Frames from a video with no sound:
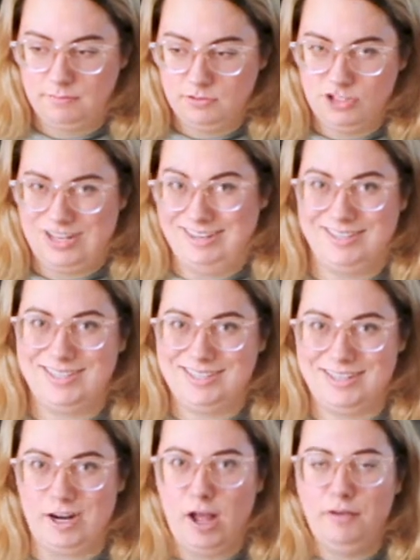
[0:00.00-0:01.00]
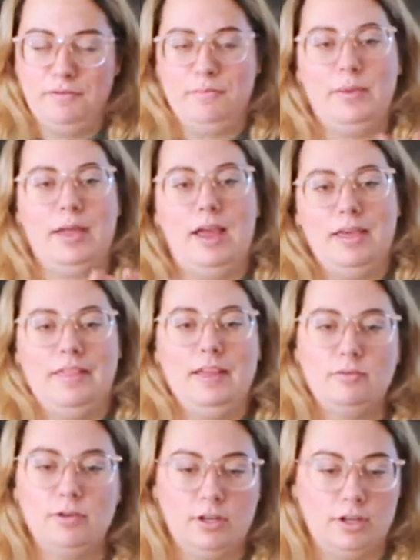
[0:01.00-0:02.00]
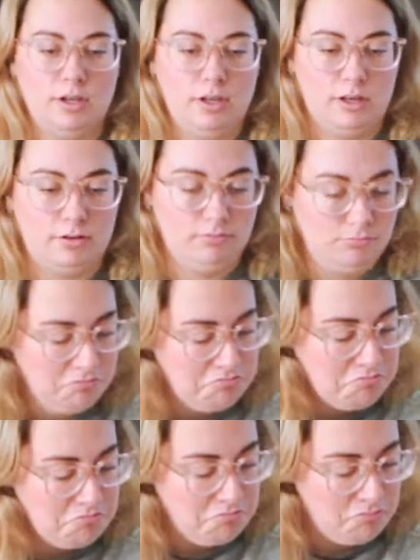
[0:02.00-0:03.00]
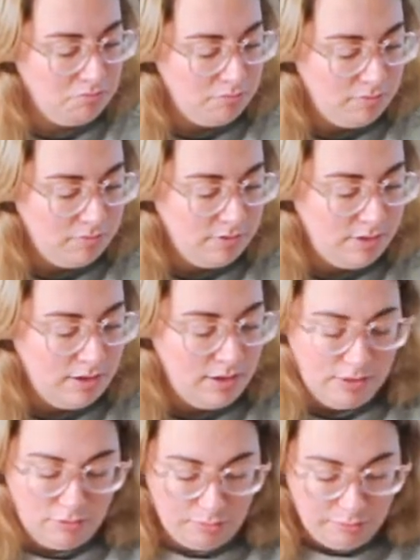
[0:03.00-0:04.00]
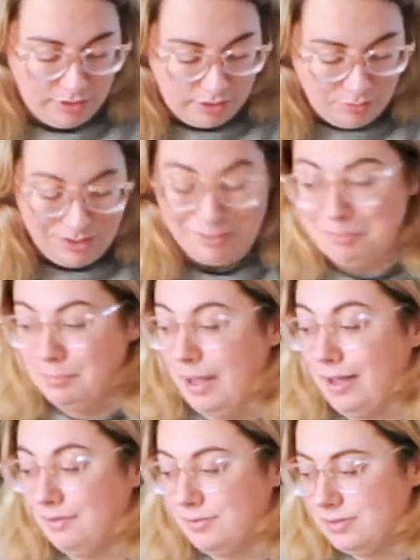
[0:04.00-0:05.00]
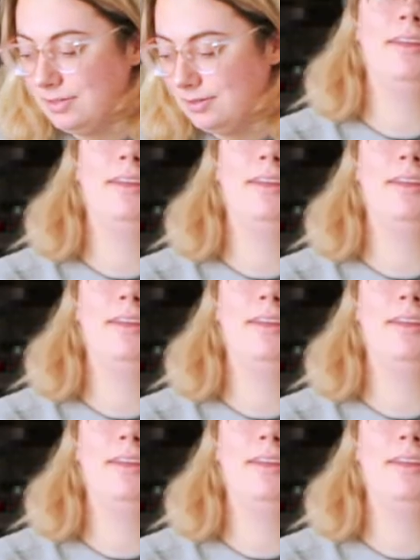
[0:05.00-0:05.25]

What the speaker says: Just trying to dust it off, but I think we're good. We're pretty well buffed.